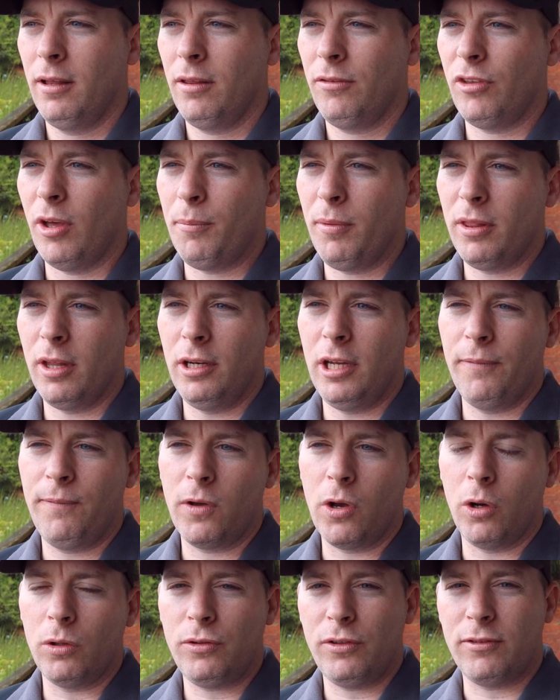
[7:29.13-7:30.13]
Some of the
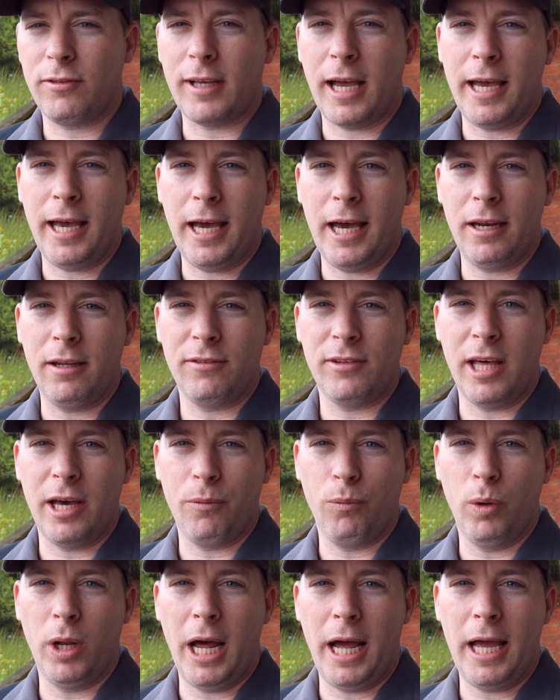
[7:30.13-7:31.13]
difficulties I had is
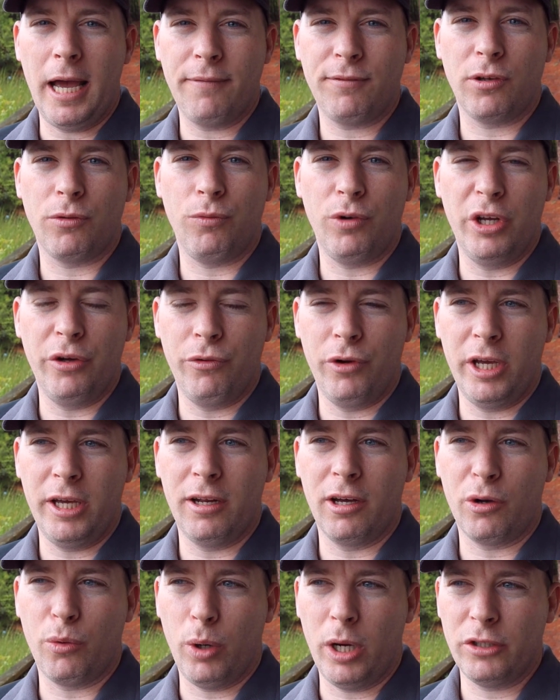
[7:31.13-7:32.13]
that when I have to
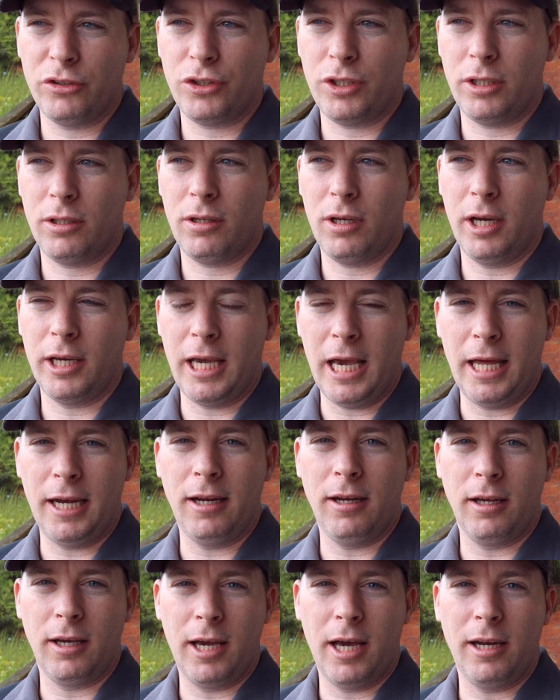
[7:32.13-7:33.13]
reread a question
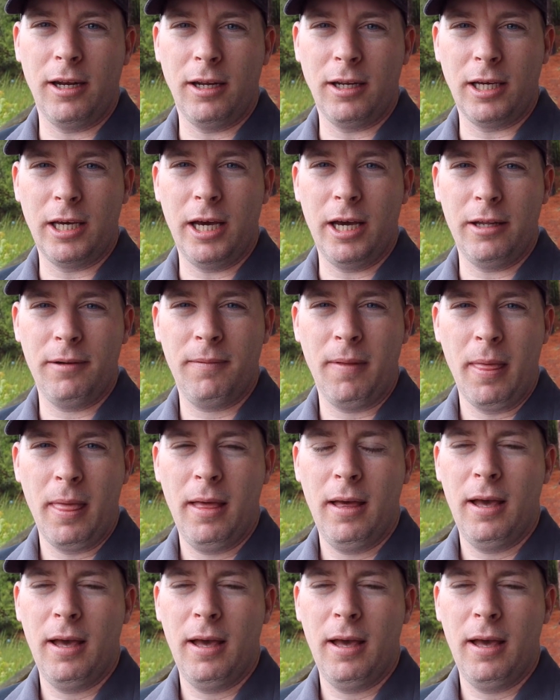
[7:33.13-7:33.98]
again and again and again,